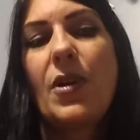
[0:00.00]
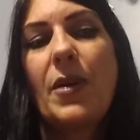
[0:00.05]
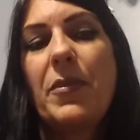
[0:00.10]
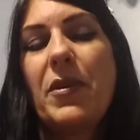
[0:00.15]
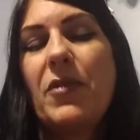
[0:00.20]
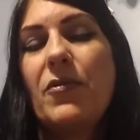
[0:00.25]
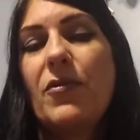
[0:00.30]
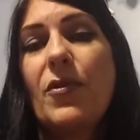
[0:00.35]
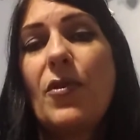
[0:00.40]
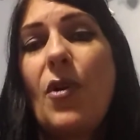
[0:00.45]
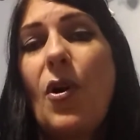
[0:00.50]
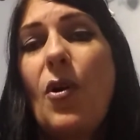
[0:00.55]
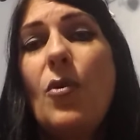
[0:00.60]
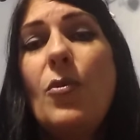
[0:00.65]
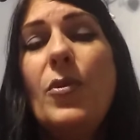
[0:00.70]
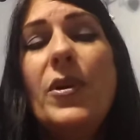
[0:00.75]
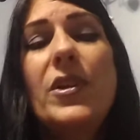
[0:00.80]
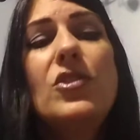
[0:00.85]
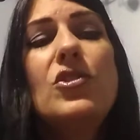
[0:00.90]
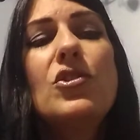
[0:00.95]
I mean, for the whole
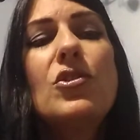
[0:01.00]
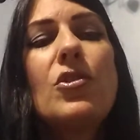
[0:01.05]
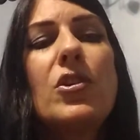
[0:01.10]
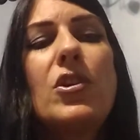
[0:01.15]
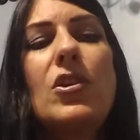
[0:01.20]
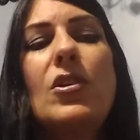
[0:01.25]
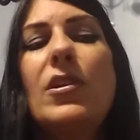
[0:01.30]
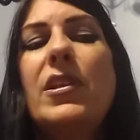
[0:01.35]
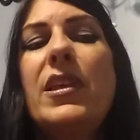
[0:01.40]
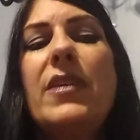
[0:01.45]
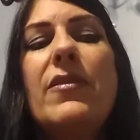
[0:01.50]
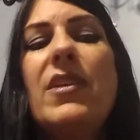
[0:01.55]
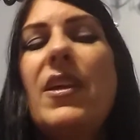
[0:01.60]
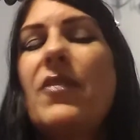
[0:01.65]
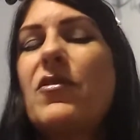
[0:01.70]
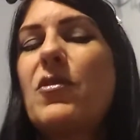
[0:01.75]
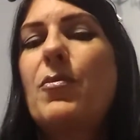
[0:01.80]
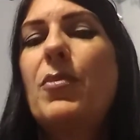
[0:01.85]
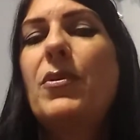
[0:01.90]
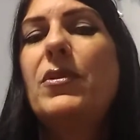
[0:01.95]
winter, you don't even
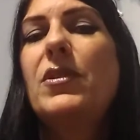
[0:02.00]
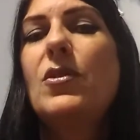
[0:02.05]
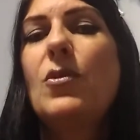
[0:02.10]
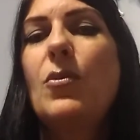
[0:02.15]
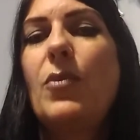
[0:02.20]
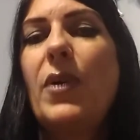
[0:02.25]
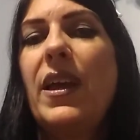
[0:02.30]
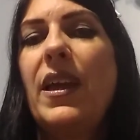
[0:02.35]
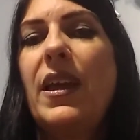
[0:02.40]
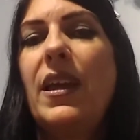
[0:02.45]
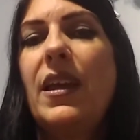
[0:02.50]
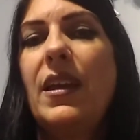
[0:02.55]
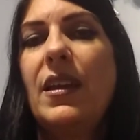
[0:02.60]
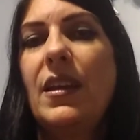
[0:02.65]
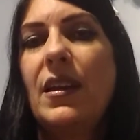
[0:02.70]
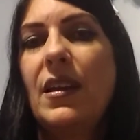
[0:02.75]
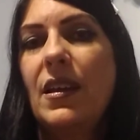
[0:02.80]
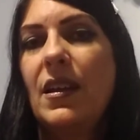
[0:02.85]
have to put it away